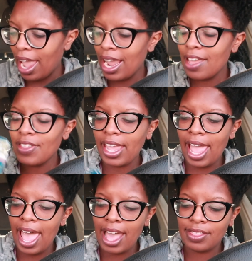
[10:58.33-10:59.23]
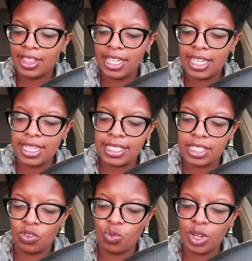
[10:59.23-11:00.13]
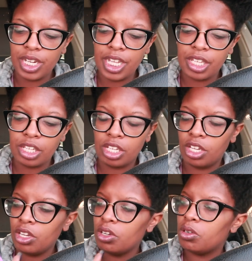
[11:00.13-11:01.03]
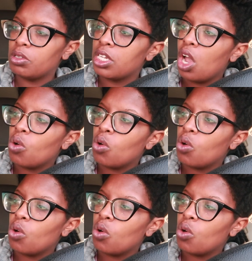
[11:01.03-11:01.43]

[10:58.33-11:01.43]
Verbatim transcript: And they had these really cute